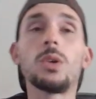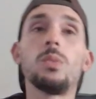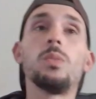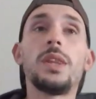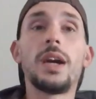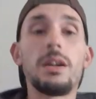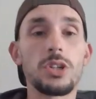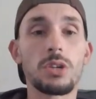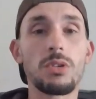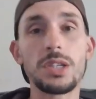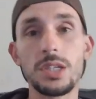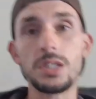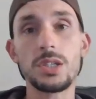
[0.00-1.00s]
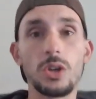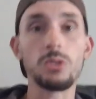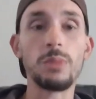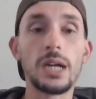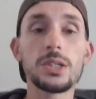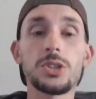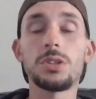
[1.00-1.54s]
without digressing too
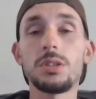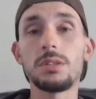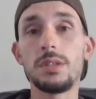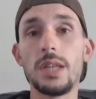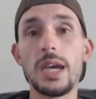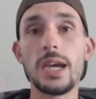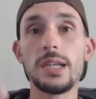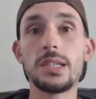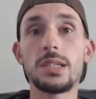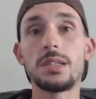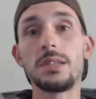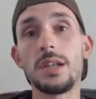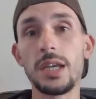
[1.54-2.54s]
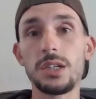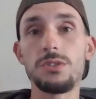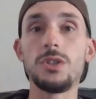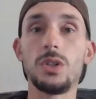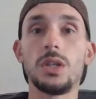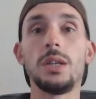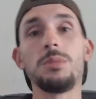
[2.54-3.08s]
much, there's the next
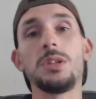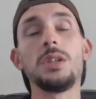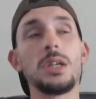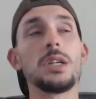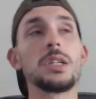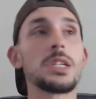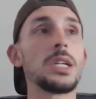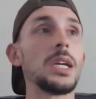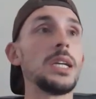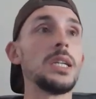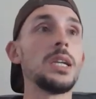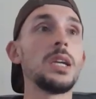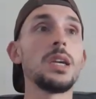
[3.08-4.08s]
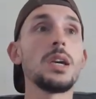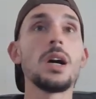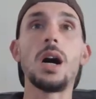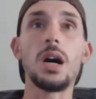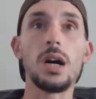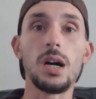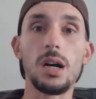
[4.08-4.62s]
few clips that you're going to see
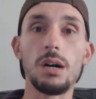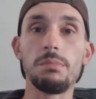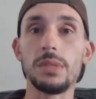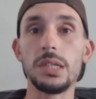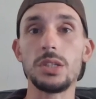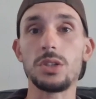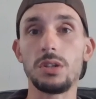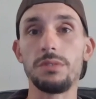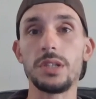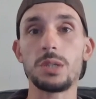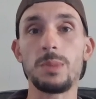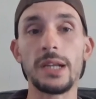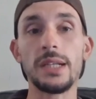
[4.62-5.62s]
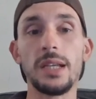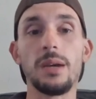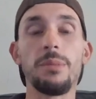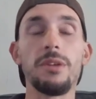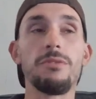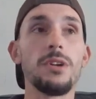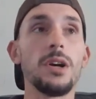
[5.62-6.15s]
are me sort of explaining it a
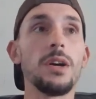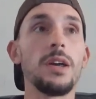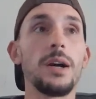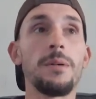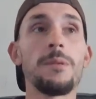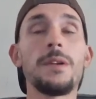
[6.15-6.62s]
bit further,